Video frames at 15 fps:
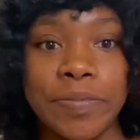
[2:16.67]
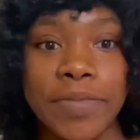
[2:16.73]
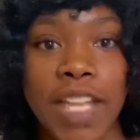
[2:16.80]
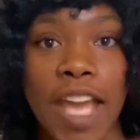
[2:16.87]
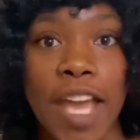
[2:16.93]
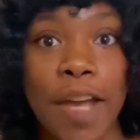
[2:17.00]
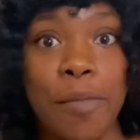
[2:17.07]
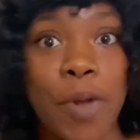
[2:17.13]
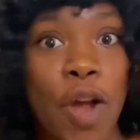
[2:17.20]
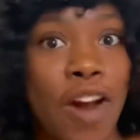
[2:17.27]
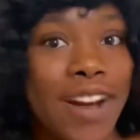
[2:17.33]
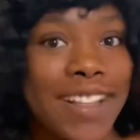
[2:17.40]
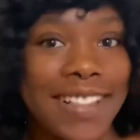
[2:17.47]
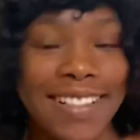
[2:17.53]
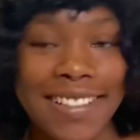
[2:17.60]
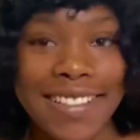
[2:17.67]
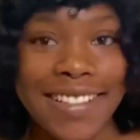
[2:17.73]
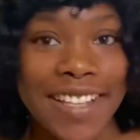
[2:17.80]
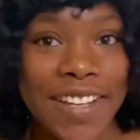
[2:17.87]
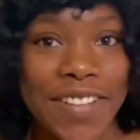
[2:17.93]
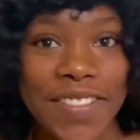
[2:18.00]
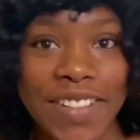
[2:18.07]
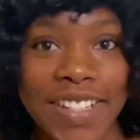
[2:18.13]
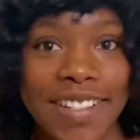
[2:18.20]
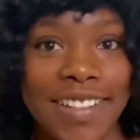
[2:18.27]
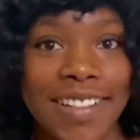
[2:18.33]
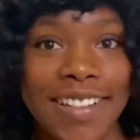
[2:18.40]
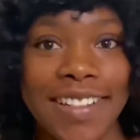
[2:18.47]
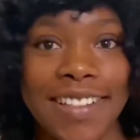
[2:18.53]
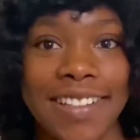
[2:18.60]
I am currently serving
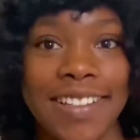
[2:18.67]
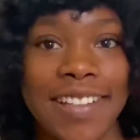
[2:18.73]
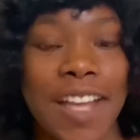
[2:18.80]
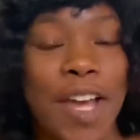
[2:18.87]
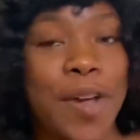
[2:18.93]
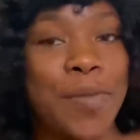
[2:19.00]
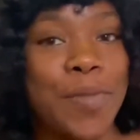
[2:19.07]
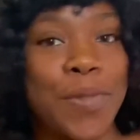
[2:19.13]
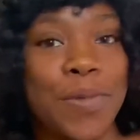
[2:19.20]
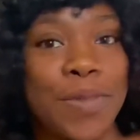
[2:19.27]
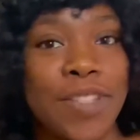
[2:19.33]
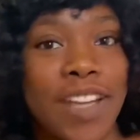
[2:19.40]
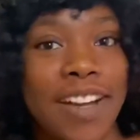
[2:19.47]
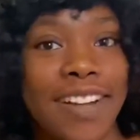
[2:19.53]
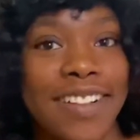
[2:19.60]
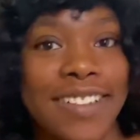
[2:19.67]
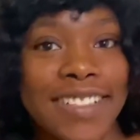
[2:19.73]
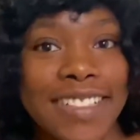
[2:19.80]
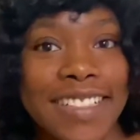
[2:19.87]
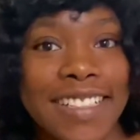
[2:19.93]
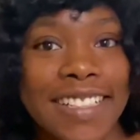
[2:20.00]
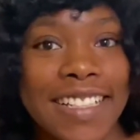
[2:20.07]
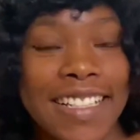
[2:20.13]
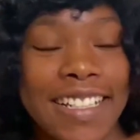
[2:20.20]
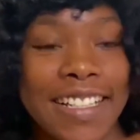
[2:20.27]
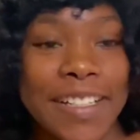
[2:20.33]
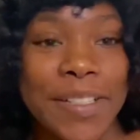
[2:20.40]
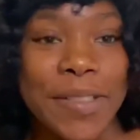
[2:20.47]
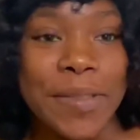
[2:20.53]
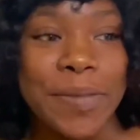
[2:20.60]
in Abuja.
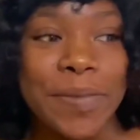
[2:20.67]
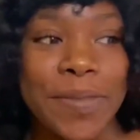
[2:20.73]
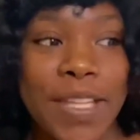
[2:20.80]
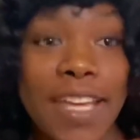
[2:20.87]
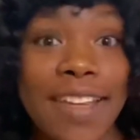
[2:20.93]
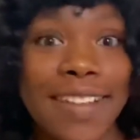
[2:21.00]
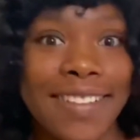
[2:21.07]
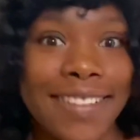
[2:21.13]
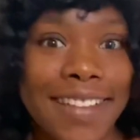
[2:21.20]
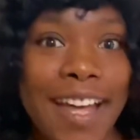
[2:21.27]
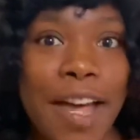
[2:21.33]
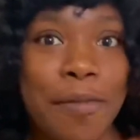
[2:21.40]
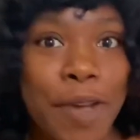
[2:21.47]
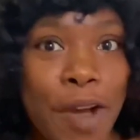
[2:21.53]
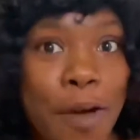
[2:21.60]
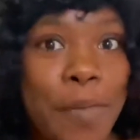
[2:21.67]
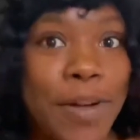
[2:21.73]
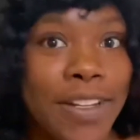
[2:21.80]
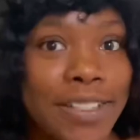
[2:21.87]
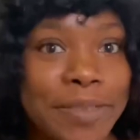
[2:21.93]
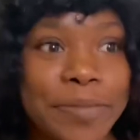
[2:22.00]
Yeah, I'm a copper.